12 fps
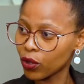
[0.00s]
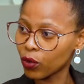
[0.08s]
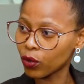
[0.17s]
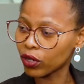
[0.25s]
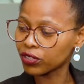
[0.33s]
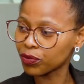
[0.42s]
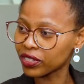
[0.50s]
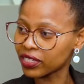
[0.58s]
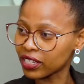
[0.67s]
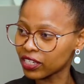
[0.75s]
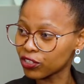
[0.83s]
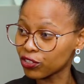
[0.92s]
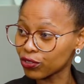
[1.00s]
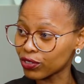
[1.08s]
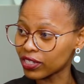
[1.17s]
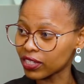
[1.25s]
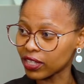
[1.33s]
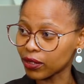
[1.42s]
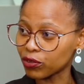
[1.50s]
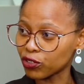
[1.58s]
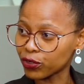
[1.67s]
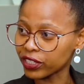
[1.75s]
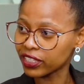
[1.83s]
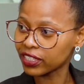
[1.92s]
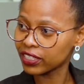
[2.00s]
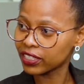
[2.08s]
or what mistakes do you see them doing?